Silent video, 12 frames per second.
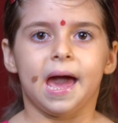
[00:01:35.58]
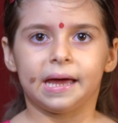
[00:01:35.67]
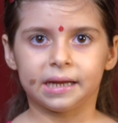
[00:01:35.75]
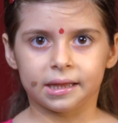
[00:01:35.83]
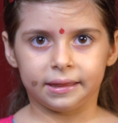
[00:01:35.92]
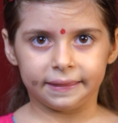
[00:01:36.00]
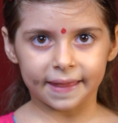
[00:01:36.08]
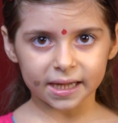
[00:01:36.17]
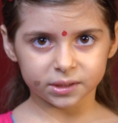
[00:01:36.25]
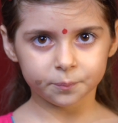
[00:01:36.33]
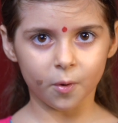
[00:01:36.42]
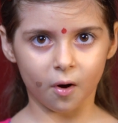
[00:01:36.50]
And at
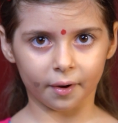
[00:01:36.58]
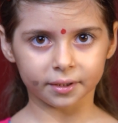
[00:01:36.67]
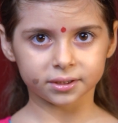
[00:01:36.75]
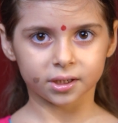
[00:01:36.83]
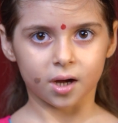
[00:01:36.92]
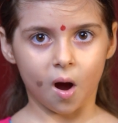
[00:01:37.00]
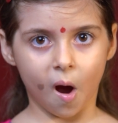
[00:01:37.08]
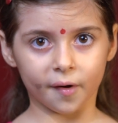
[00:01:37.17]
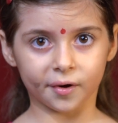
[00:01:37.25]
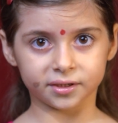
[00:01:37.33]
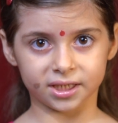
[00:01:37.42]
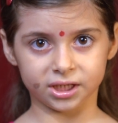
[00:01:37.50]
that point, I
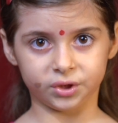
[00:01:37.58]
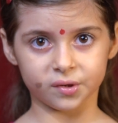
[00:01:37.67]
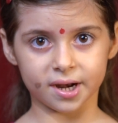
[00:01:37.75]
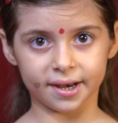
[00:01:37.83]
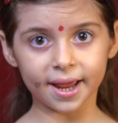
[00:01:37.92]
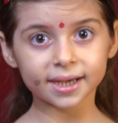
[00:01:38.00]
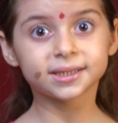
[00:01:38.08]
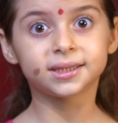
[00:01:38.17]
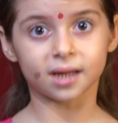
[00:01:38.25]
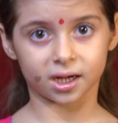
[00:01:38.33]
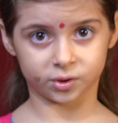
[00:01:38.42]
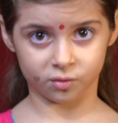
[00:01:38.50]
got into the
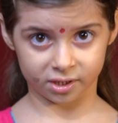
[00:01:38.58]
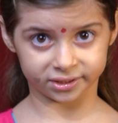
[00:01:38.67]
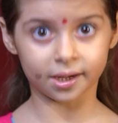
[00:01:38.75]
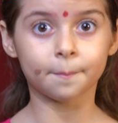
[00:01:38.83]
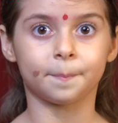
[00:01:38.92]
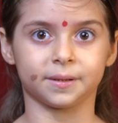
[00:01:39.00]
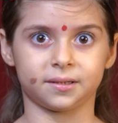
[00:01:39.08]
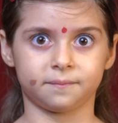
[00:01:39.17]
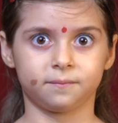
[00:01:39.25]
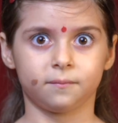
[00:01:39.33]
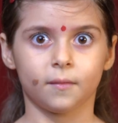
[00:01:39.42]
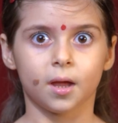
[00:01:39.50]
next Asuri Sampat,
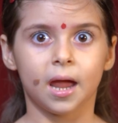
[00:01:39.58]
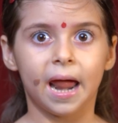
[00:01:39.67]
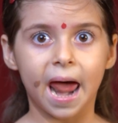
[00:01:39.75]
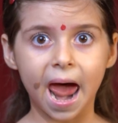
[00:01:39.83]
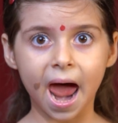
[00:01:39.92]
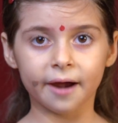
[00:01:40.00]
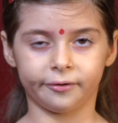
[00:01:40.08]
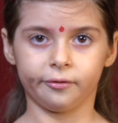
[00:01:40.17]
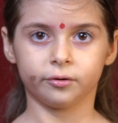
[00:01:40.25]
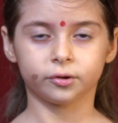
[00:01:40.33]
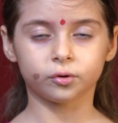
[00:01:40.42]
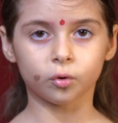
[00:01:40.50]

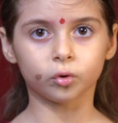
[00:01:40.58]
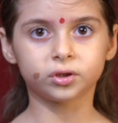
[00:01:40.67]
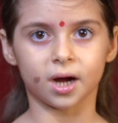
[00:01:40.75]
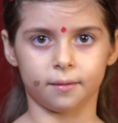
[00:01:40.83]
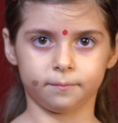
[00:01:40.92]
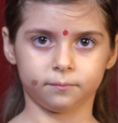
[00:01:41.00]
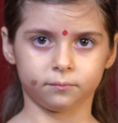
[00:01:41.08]
anger, Krodha.